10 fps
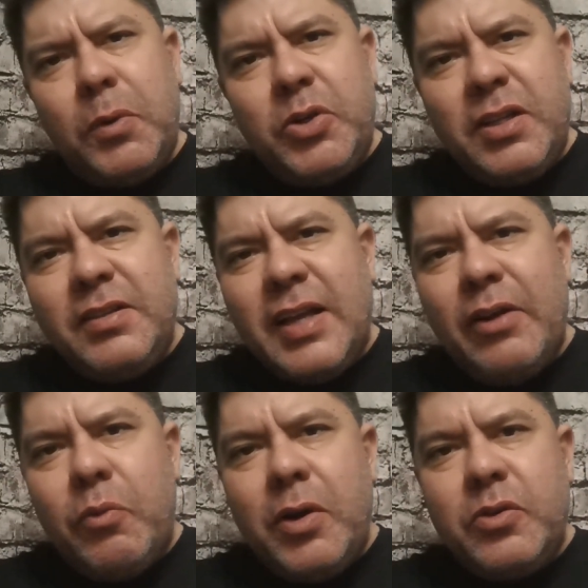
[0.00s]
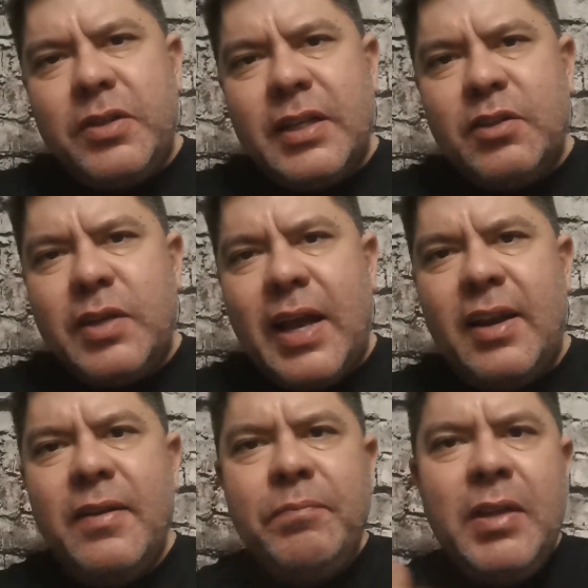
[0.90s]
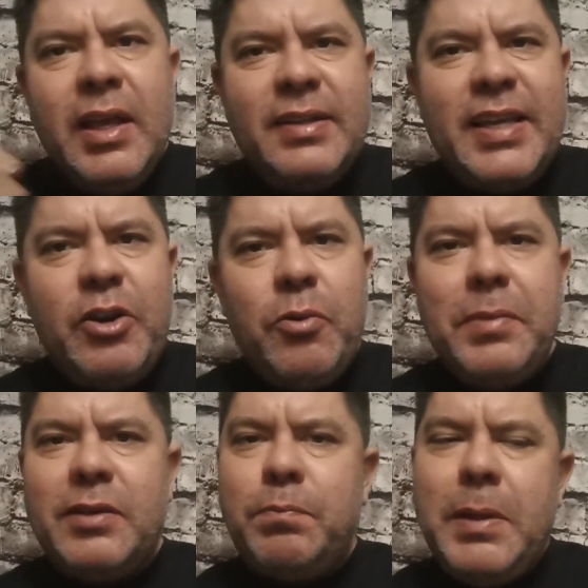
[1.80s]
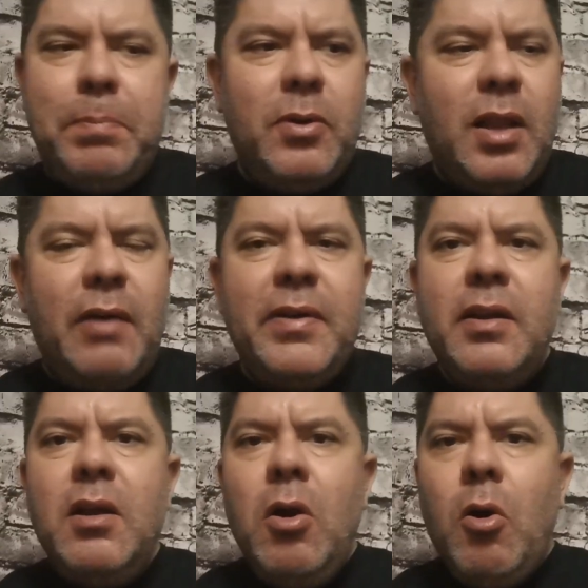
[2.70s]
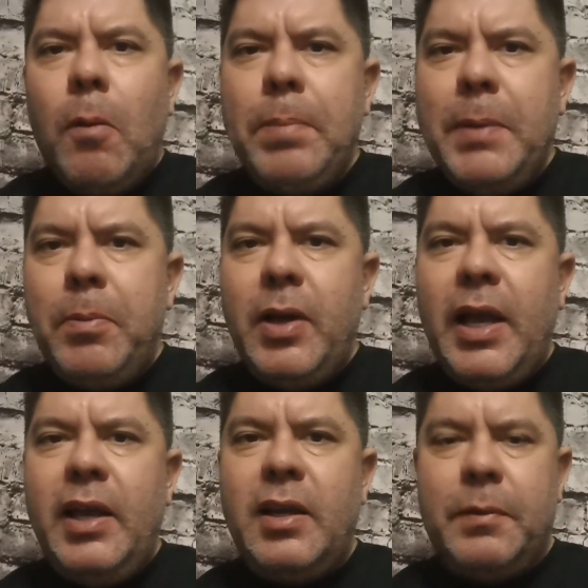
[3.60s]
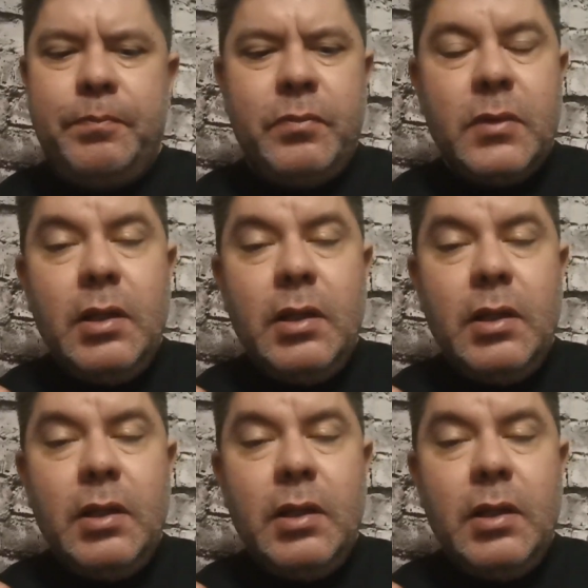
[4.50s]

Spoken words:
Beaujolais is kind of one of those things that it's hit or miss. People love it or people hate it.